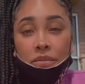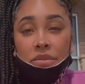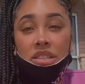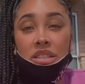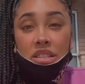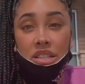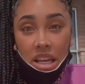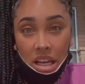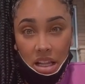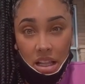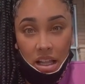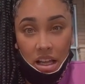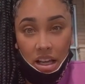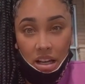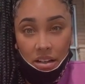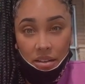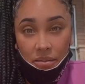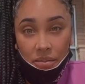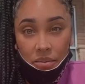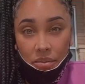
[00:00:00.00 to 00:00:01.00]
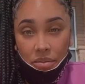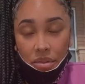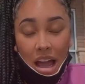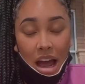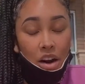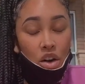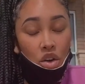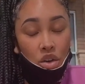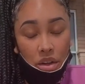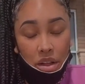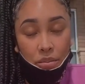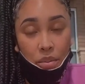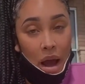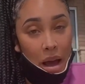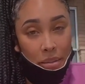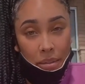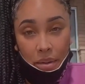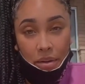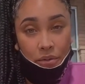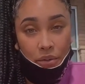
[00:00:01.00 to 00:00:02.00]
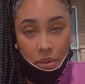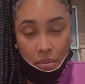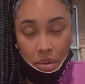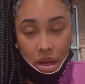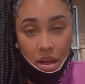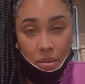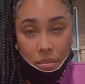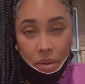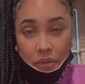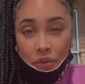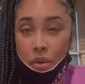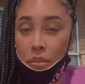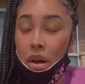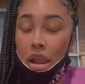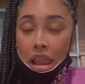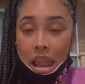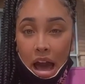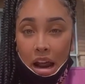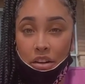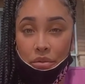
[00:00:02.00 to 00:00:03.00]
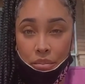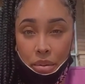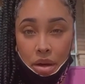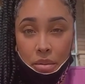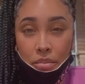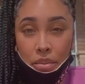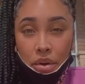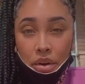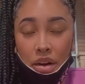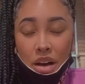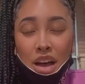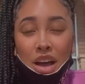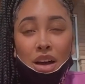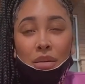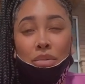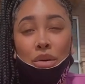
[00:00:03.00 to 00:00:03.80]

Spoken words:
Stealing, not only probably from me, but from a lot of people.